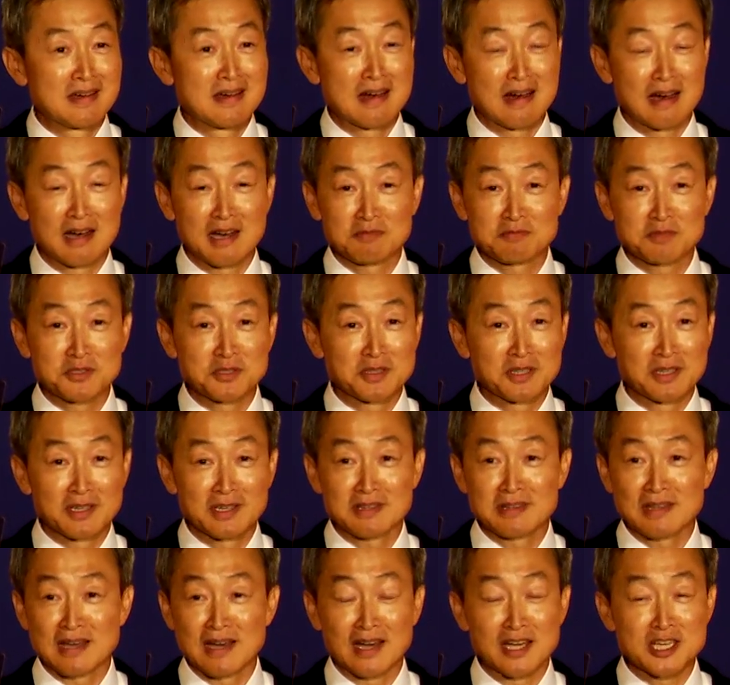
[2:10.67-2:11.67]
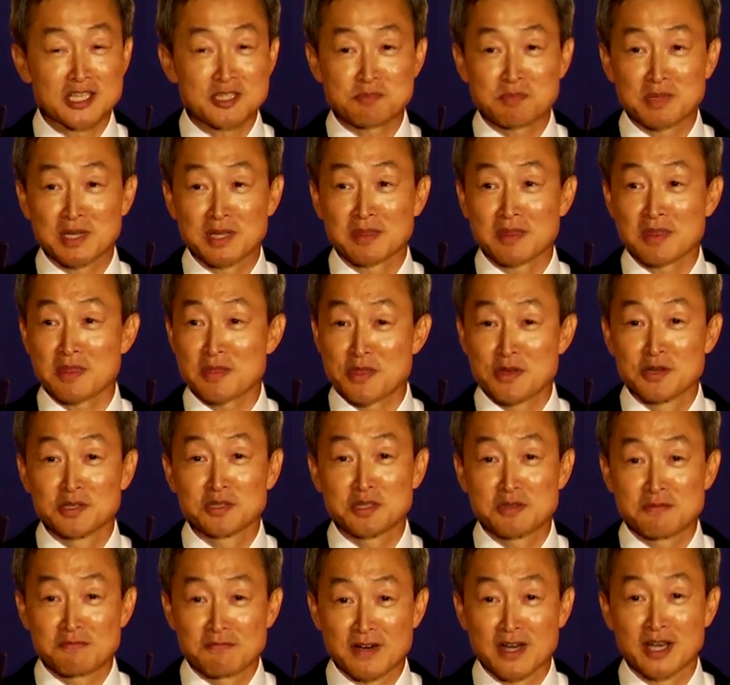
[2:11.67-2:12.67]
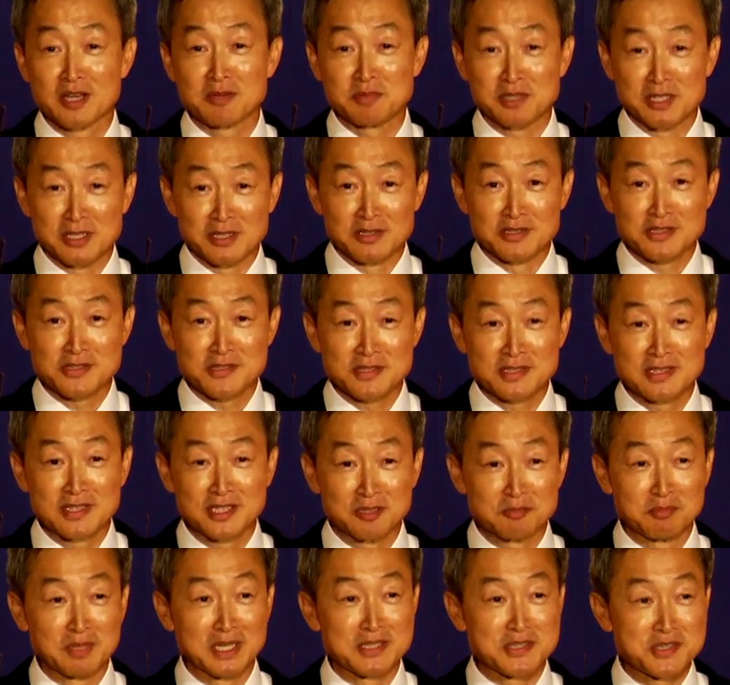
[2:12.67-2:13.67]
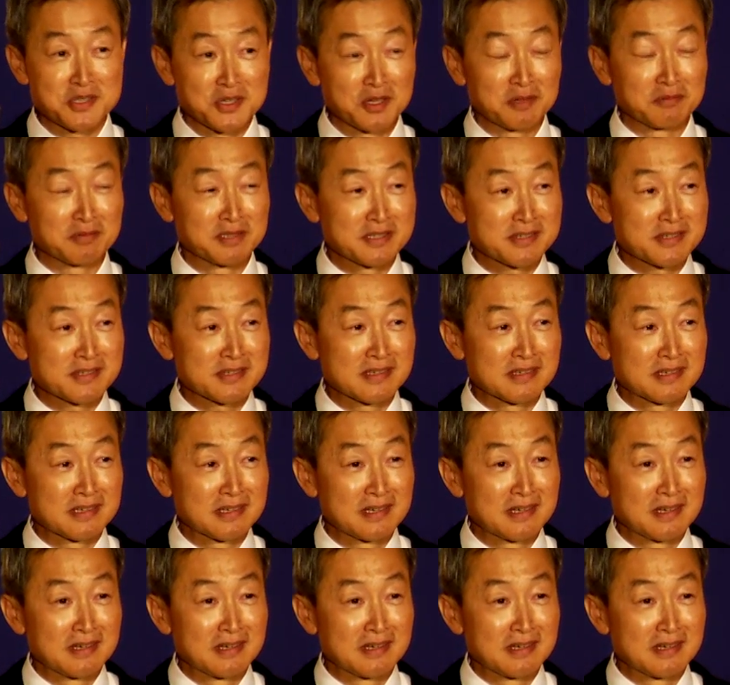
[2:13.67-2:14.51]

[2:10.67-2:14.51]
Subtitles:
After that, I spent 35 years in my service,